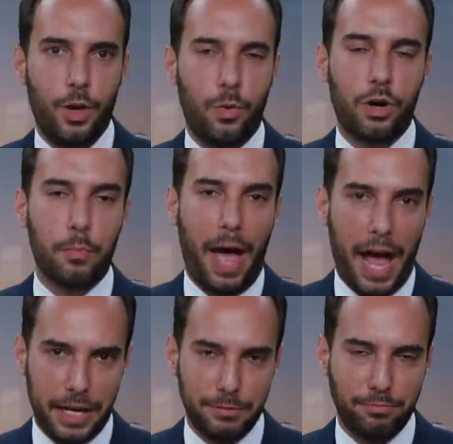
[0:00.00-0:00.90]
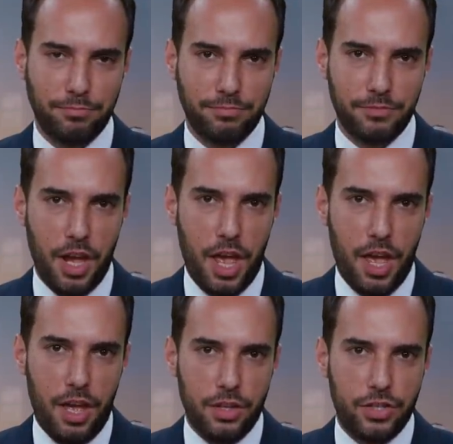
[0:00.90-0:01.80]
Welcome back.
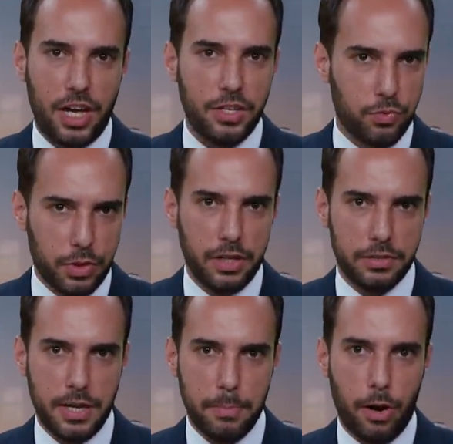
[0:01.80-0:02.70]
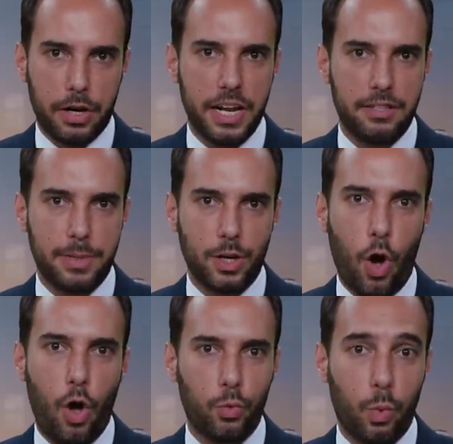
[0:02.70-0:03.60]
China's real estate market has been
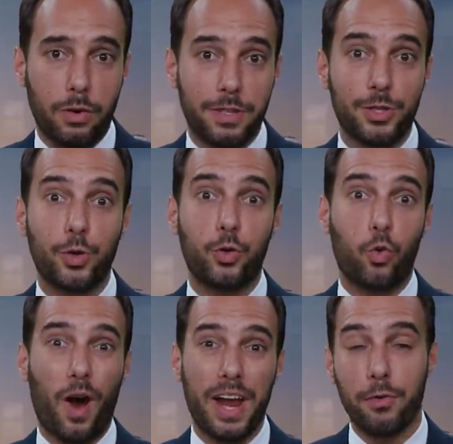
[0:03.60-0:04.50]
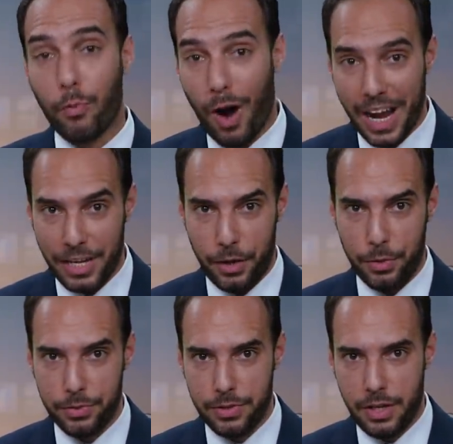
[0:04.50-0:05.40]
called one of its gray
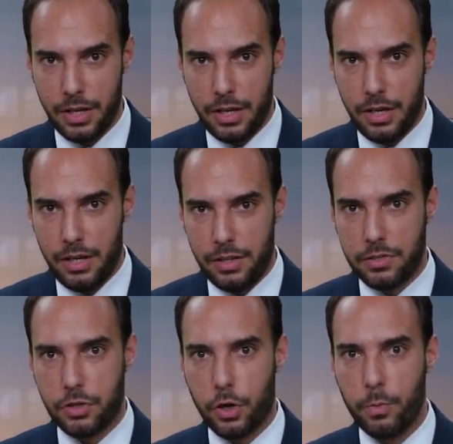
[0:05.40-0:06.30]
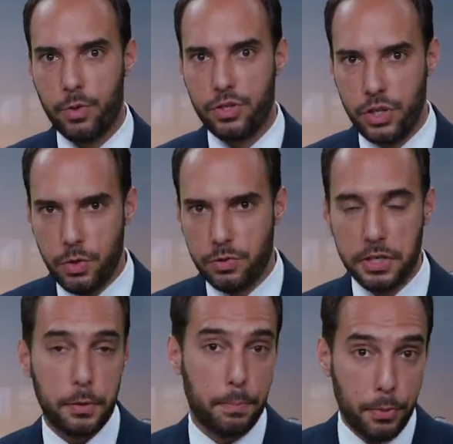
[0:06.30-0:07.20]
rhinos. This term was used
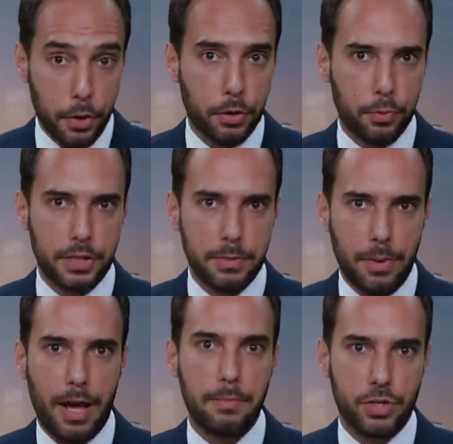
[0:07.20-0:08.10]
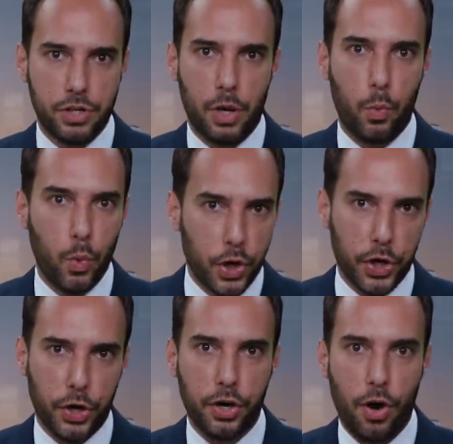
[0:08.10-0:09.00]
in a book written by Michelle
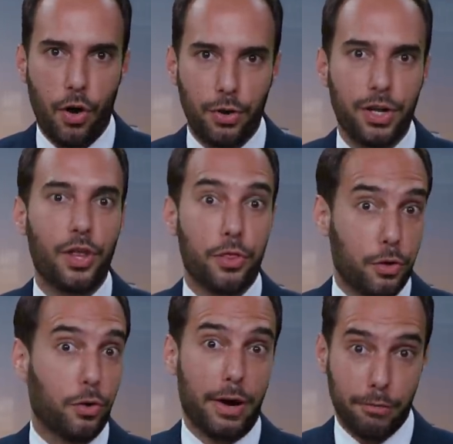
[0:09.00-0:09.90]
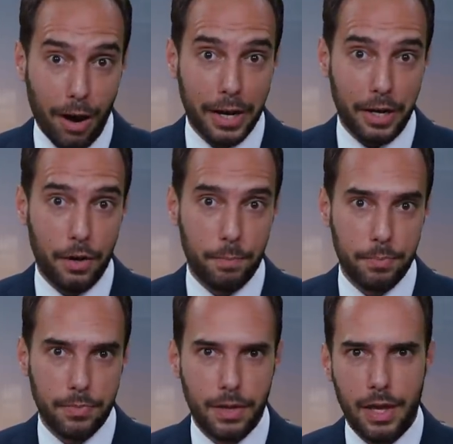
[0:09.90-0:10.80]
Wooker called The Gray Rhino.
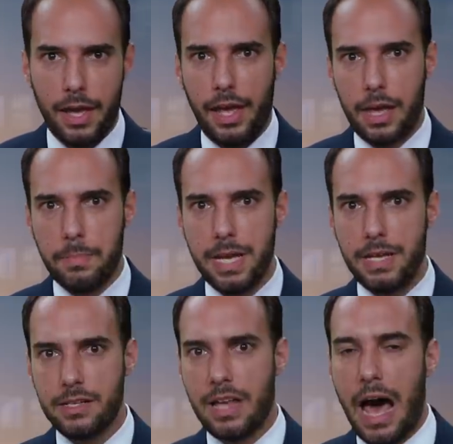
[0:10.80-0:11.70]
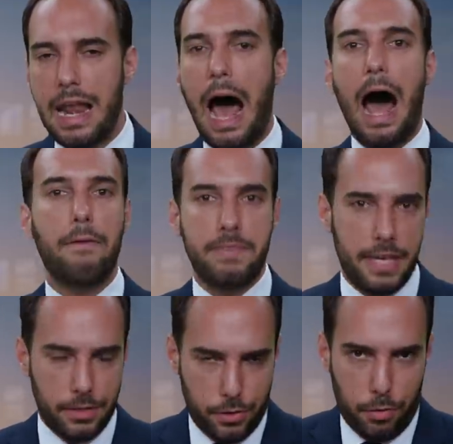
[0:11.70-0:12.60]
It means an
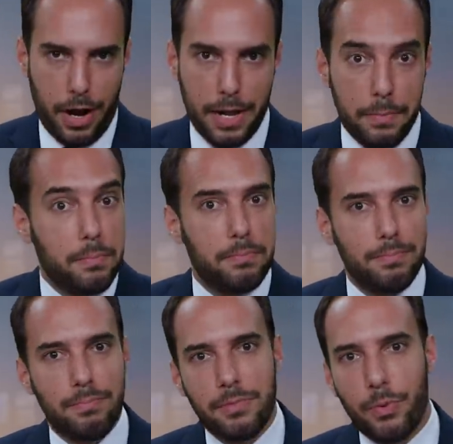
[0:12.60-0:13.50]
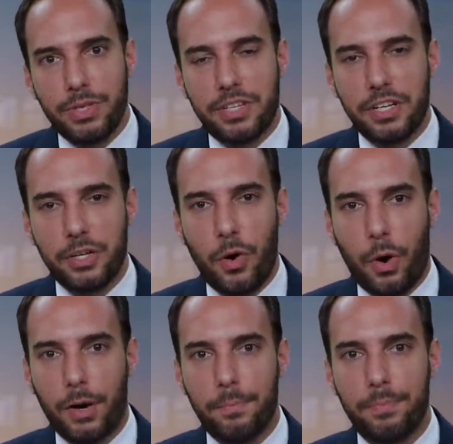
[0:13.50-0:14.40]
obvious threat that we still
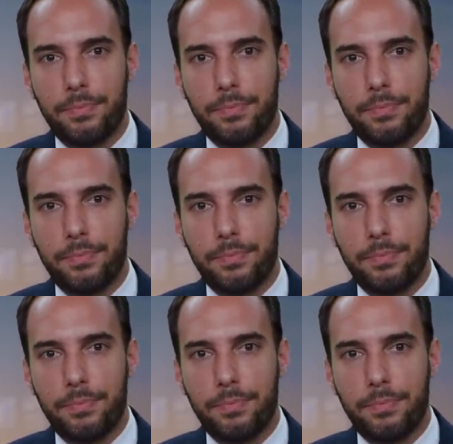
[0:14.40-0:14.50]
ignore.